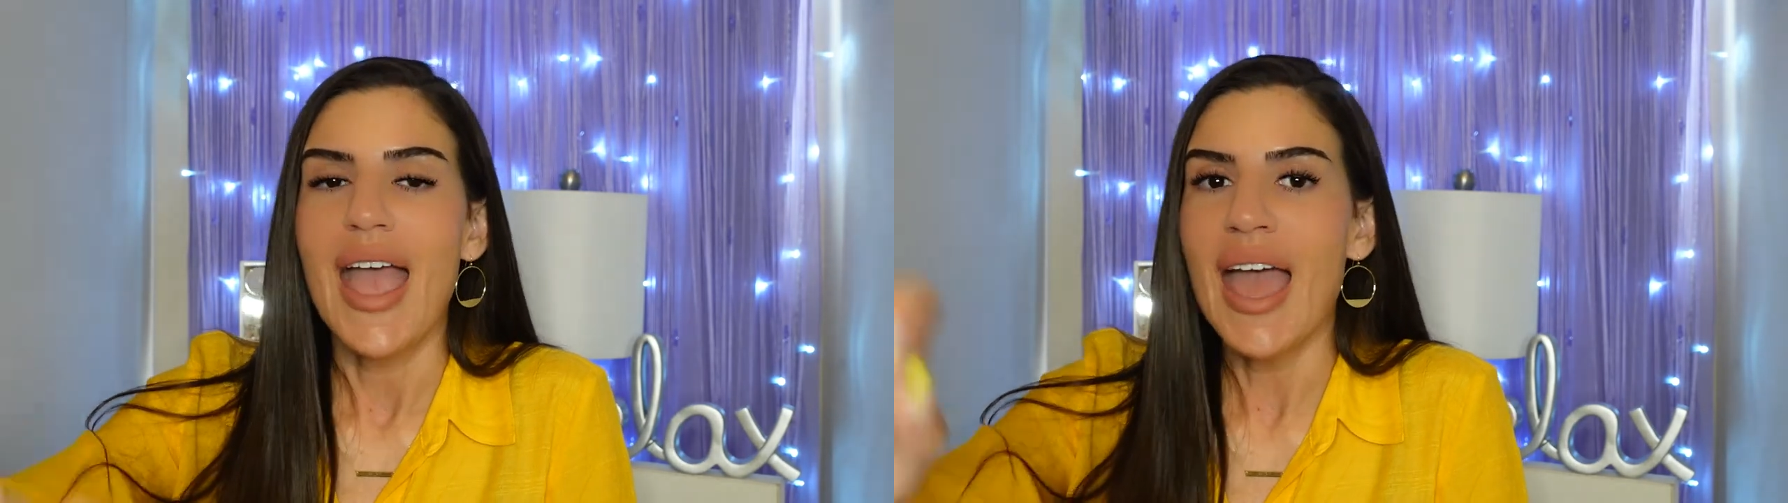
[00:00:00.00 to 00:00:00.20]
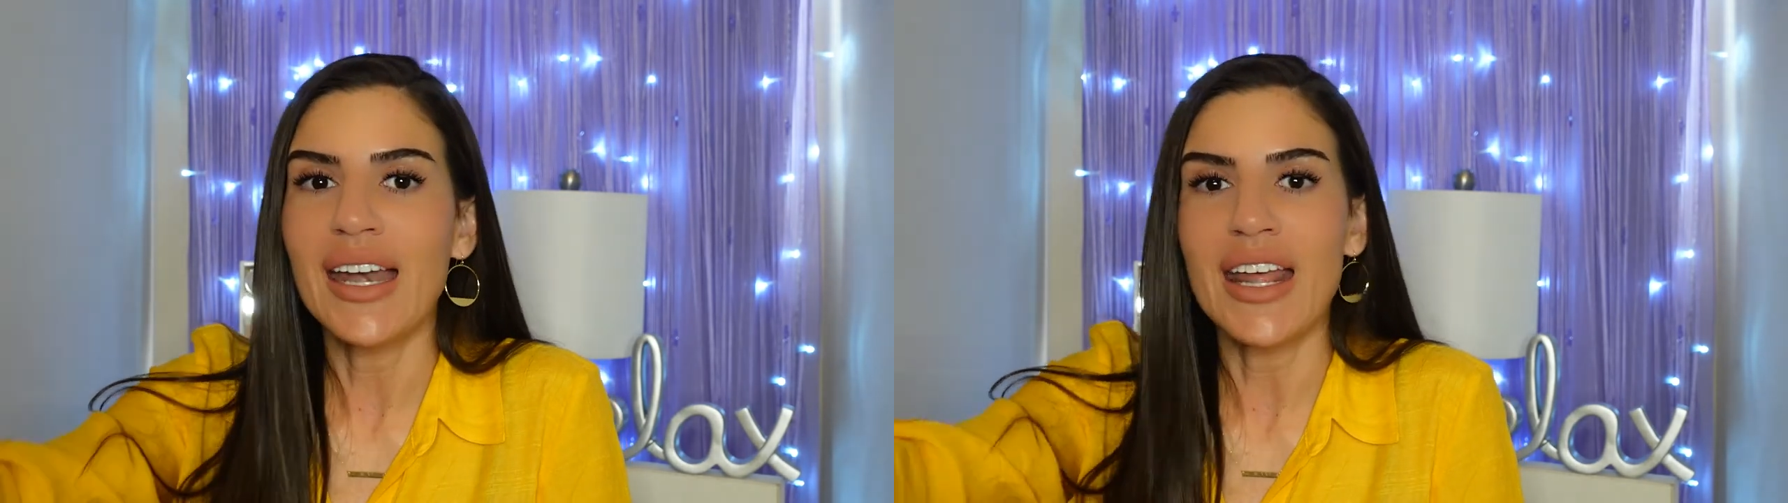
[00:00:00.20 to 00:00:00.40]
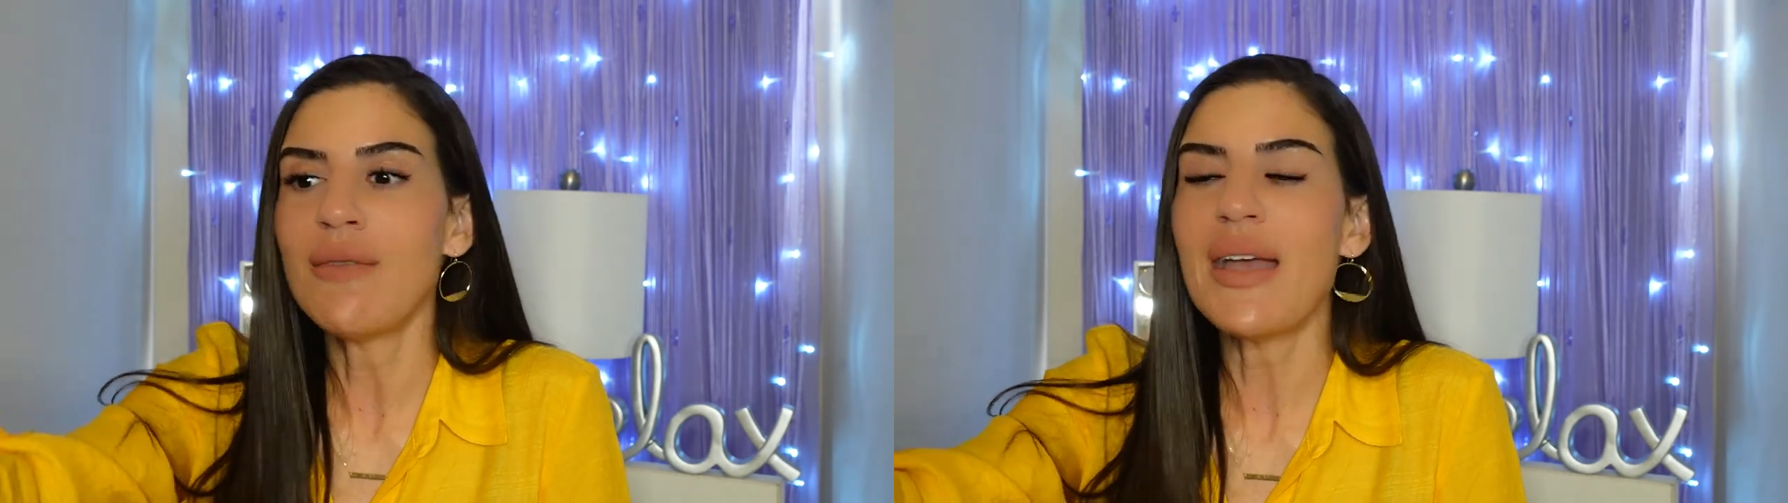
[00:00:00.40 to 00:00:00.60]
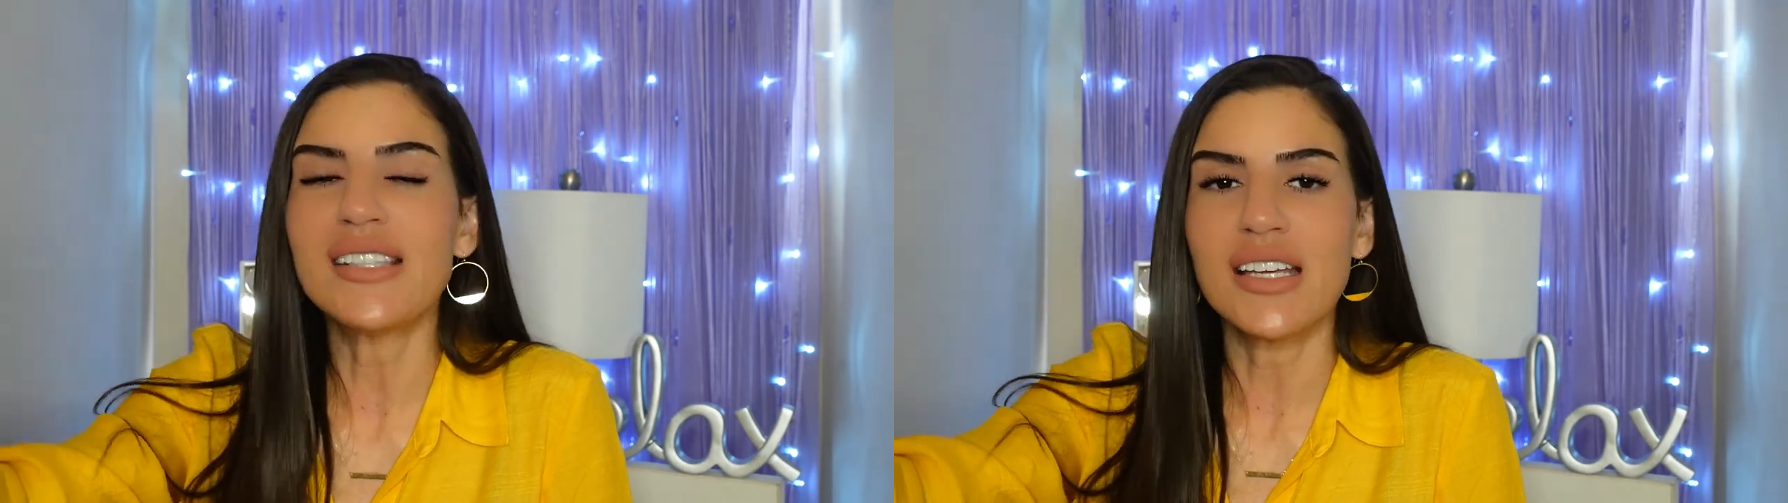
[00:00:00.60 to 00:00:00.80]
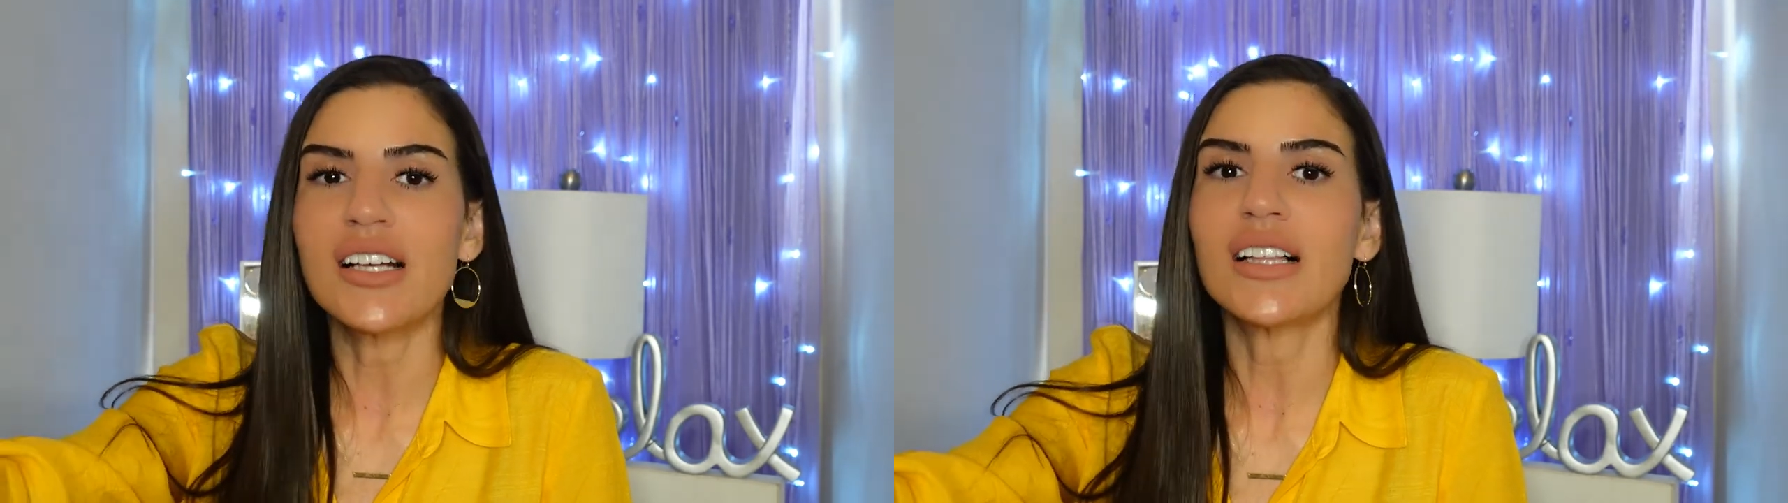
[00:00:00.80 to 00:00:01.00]
and an
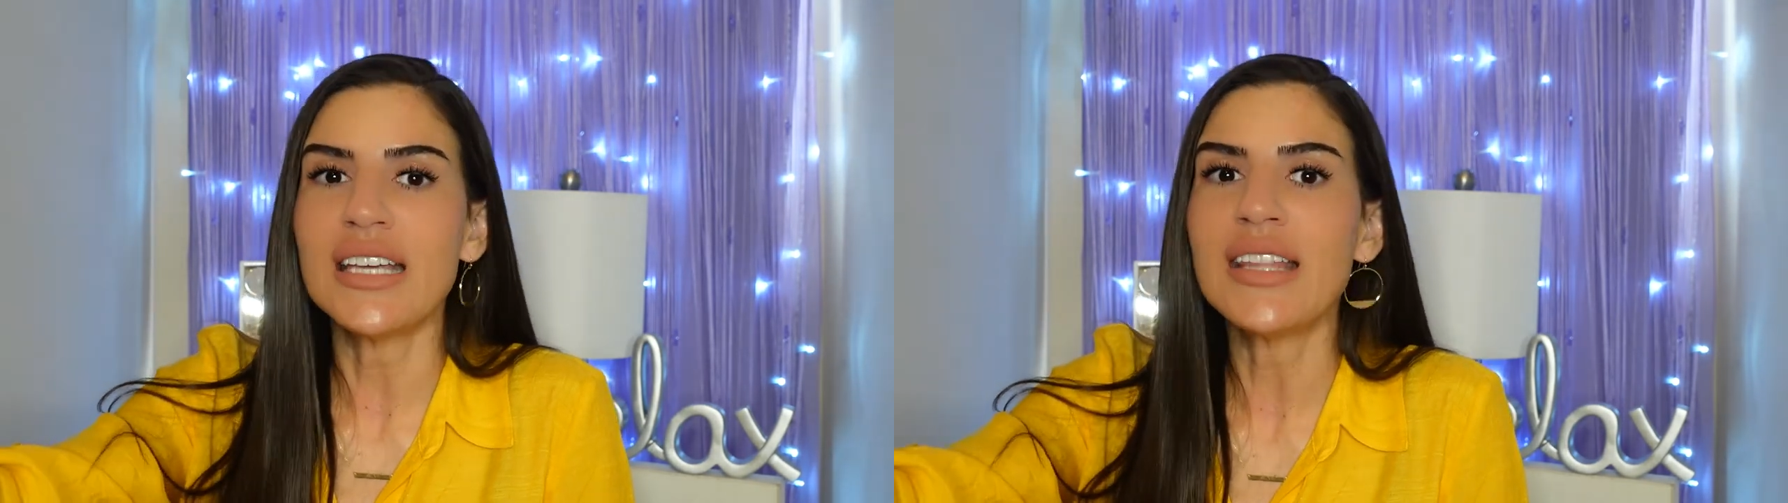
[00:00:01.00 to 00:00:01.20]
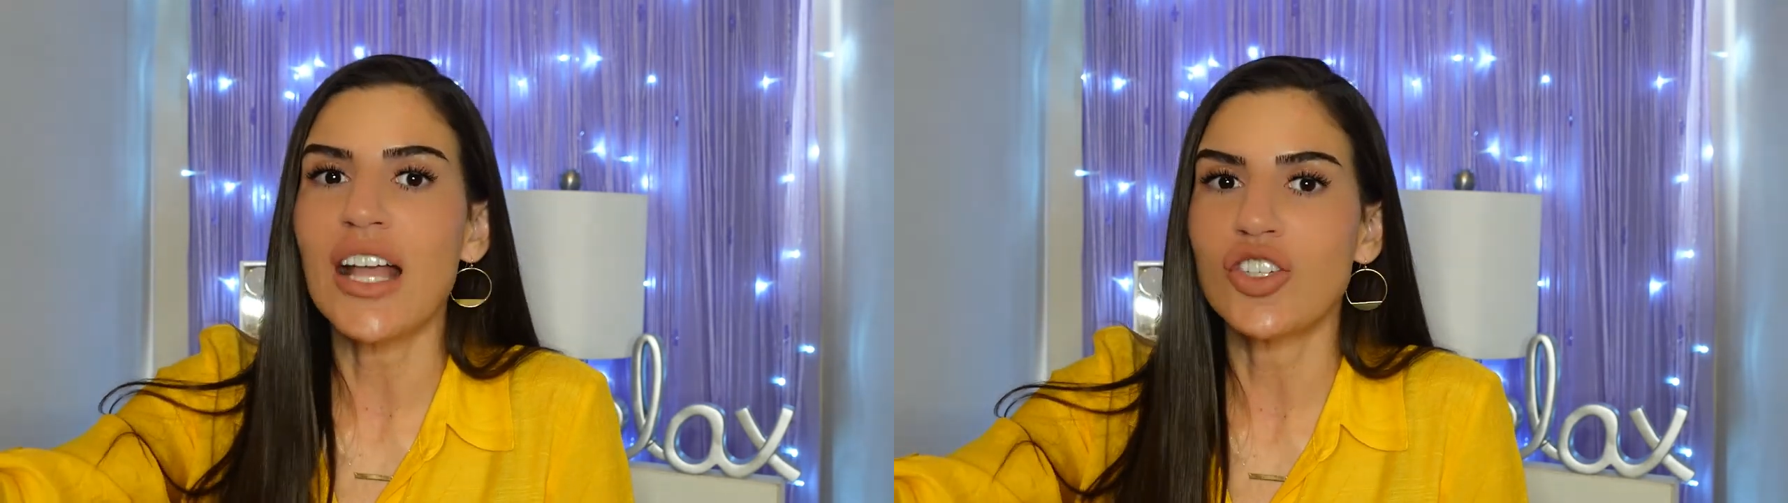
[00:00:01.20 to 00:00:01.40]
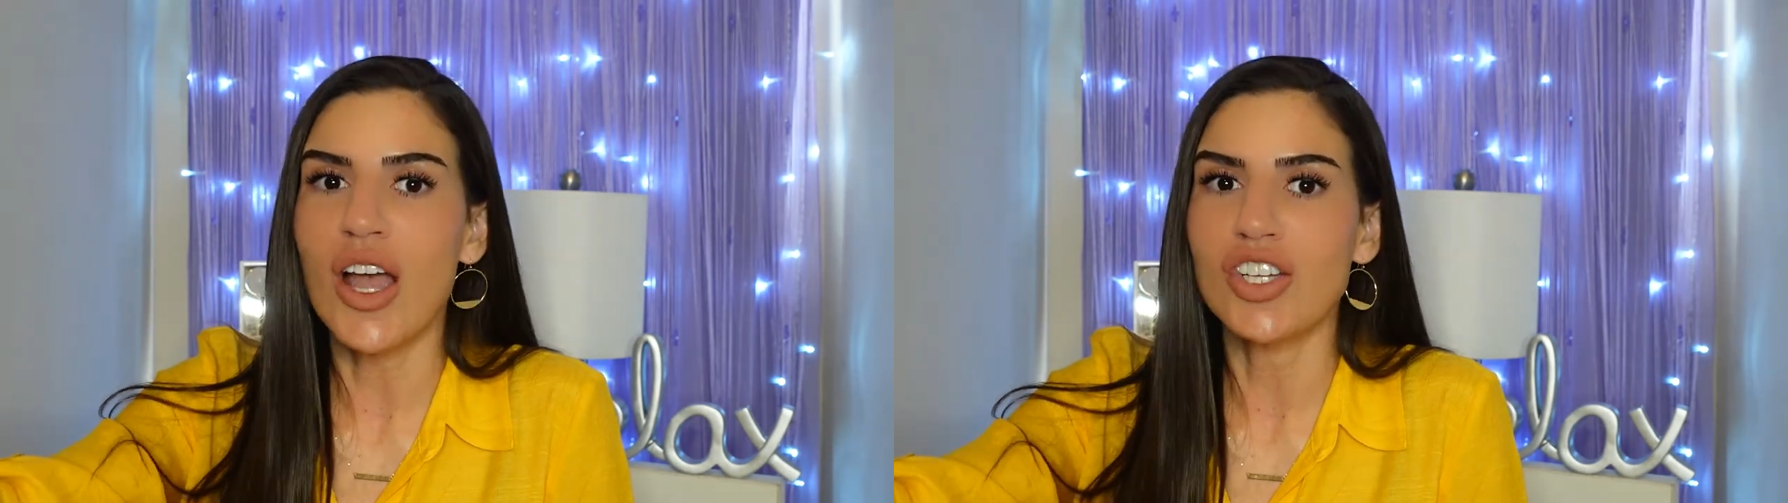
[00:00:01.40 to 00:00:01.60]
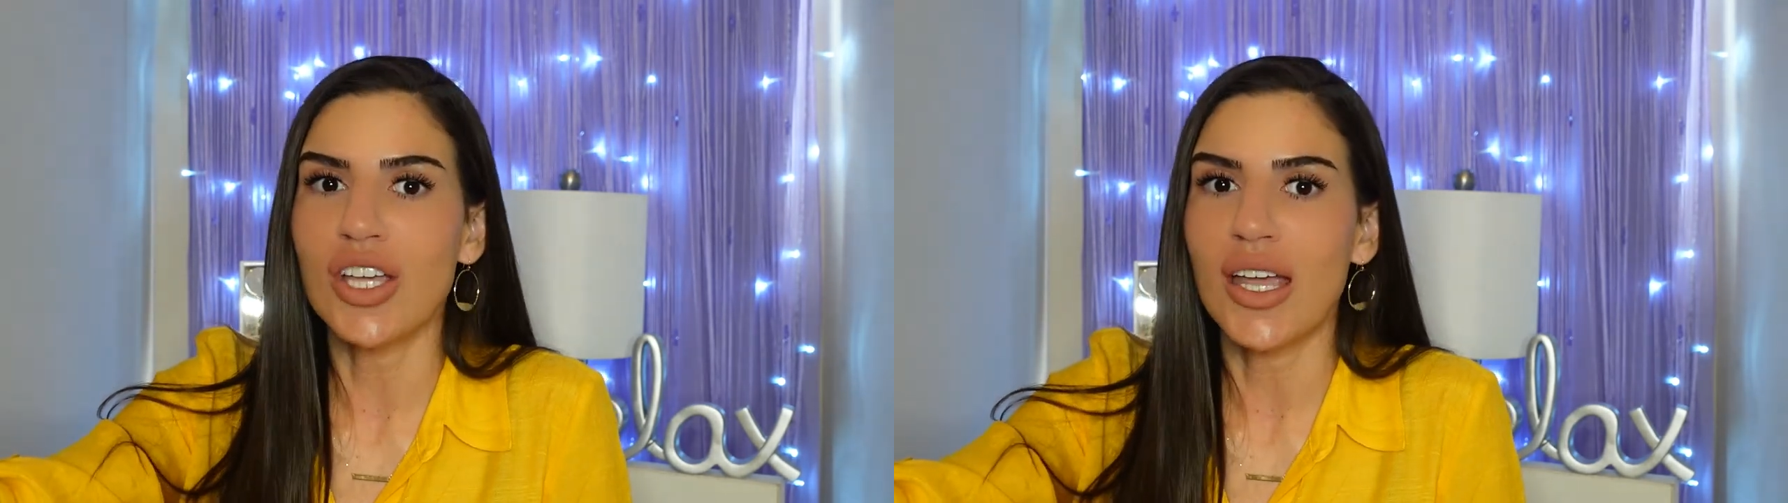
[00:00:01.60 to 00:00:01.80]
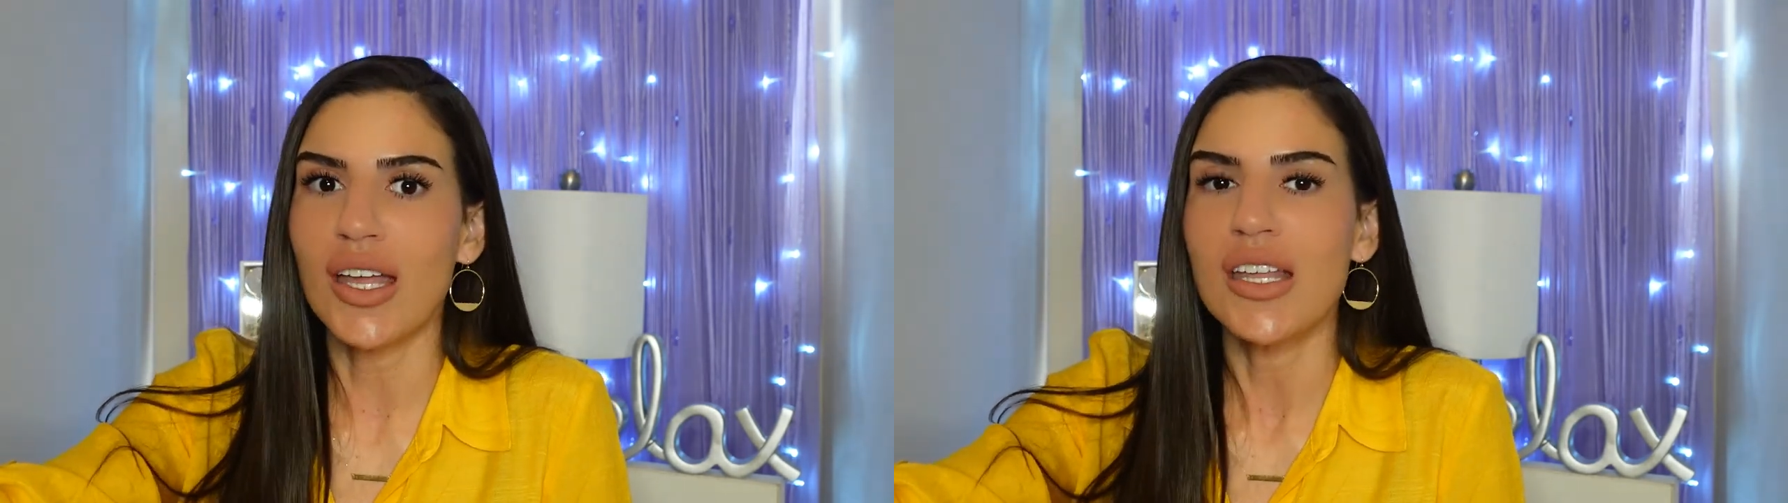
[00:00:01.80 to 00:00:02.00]
inmate's going to clean that trash
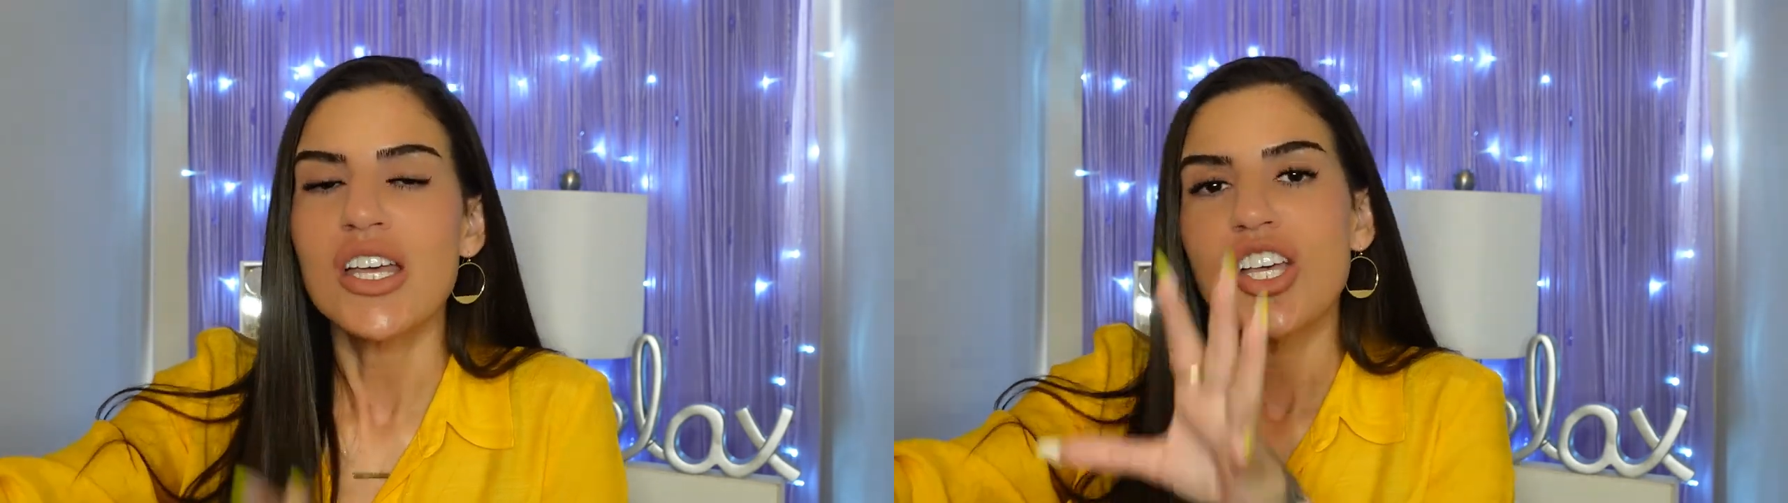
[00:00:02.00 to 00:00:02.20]
can.